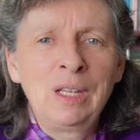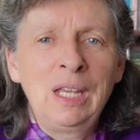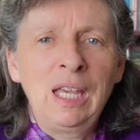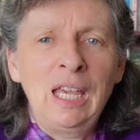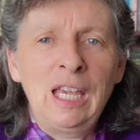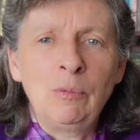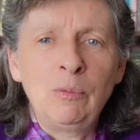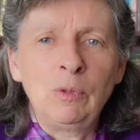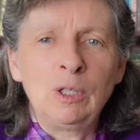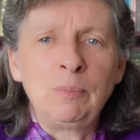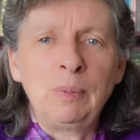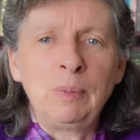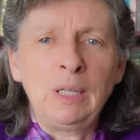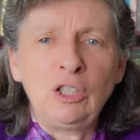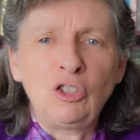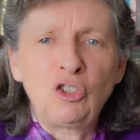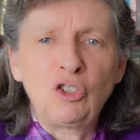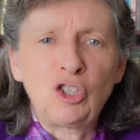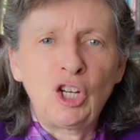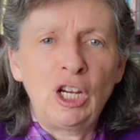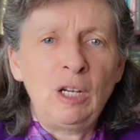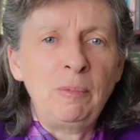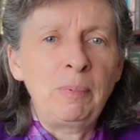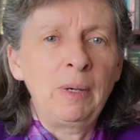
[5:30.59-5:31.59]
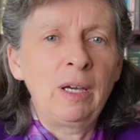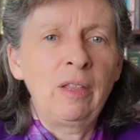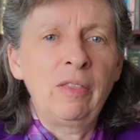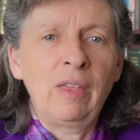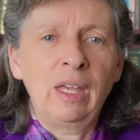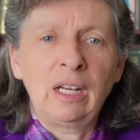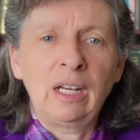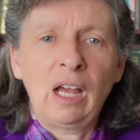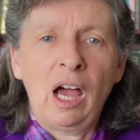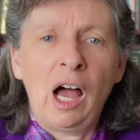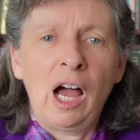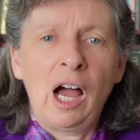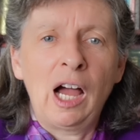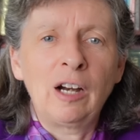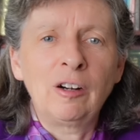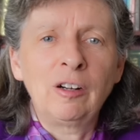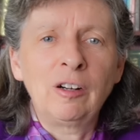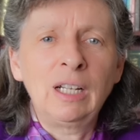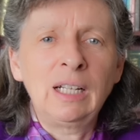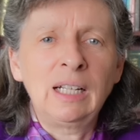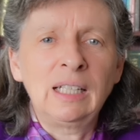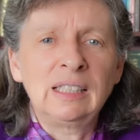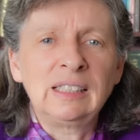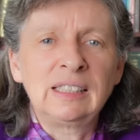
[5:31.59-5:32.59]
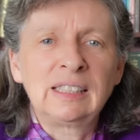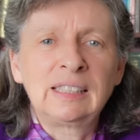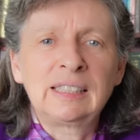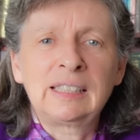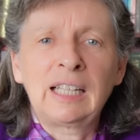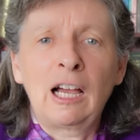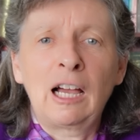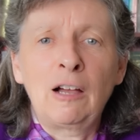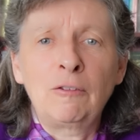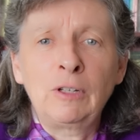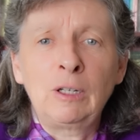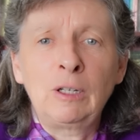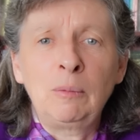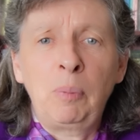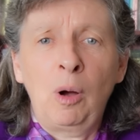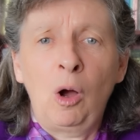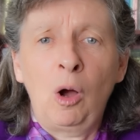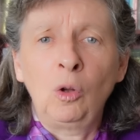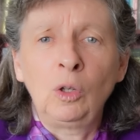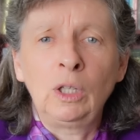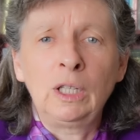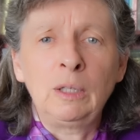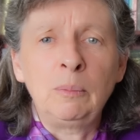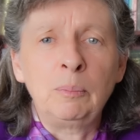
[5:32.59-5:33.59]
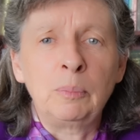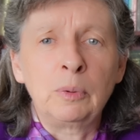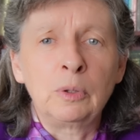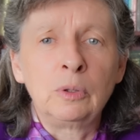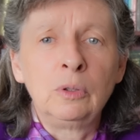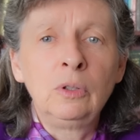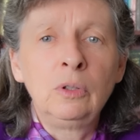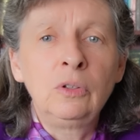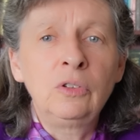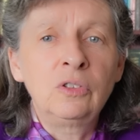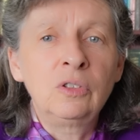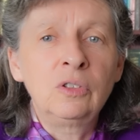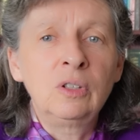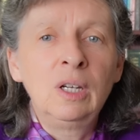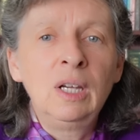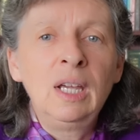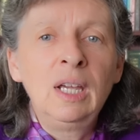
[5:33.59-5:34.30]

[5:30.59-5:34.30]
It would be cheaper than hiring and staffing polling booths.